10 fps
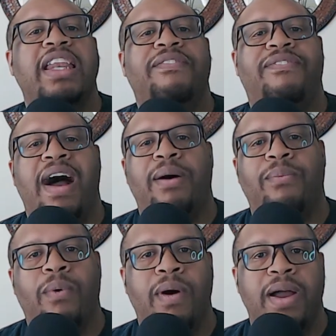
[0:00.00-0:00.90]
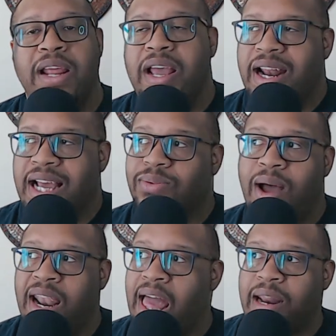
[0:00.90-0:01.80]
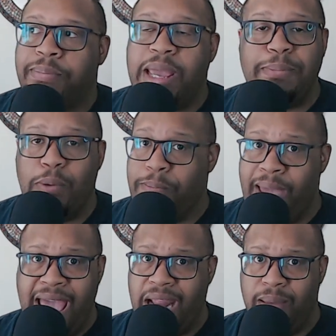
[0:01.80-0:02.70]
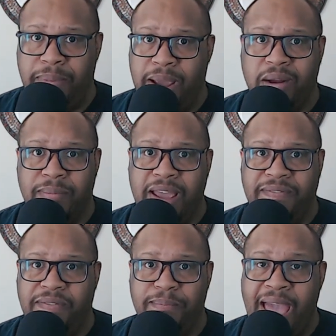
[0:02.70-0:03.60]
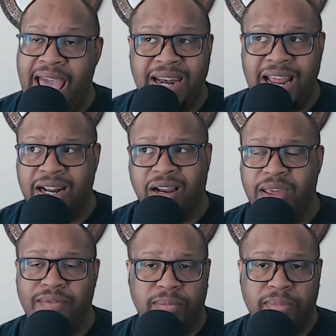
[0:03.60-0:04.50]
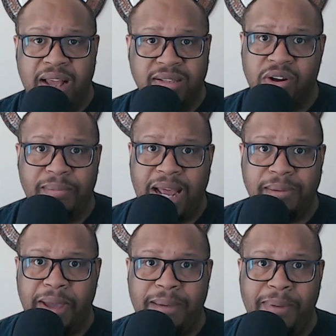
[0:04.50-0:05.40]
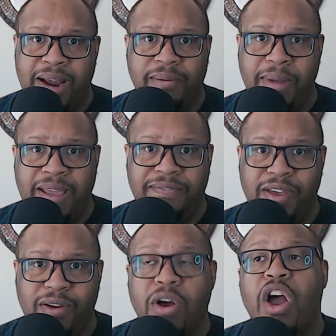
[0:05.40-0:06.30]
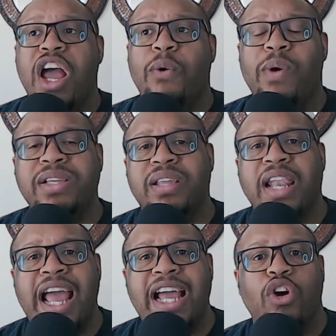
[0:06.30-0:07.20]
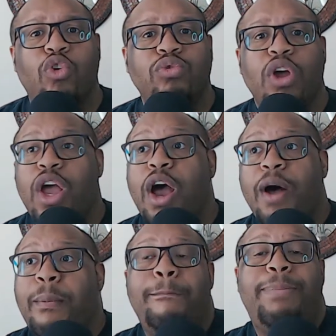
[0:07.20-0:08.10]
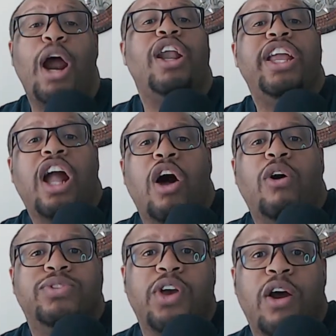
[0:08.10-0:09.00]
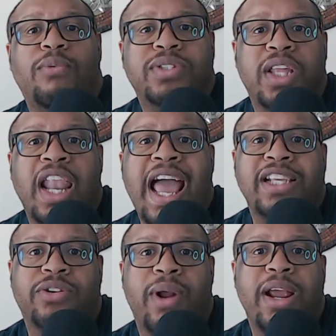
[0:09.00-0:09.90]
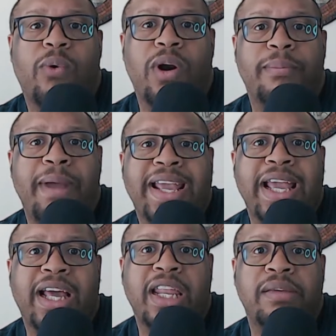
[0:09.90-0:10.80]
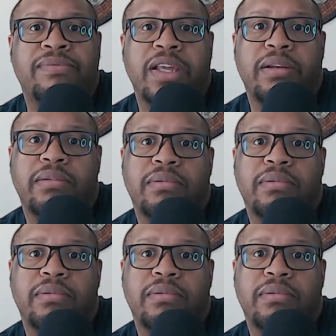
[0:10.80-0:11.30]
to find one. That's why a lot of people mad that the Cleveland Browns are about to pay Baker Mayfield. When's the last? Who? Bernie Kosar was the last great quarterback in Cleveland.